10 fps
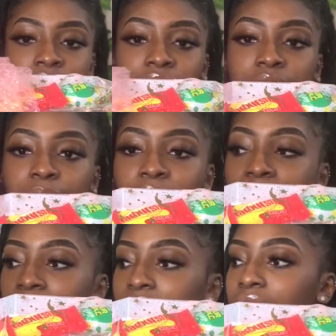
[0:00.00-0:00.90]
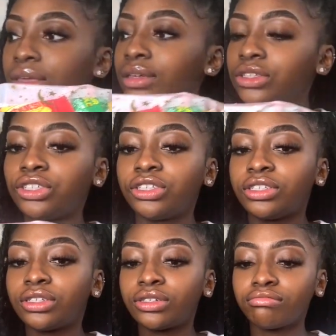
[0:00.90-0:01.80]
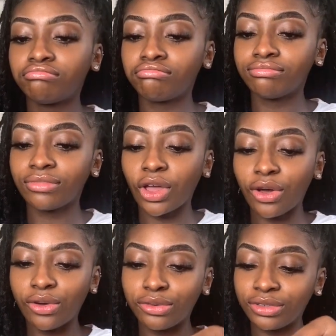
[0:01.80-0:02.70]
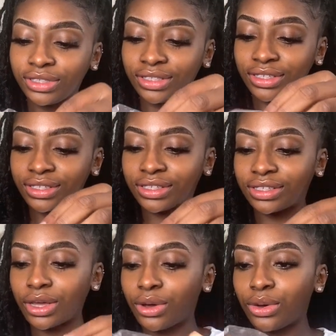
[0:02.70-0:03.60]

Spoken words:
the package. Oh, this is so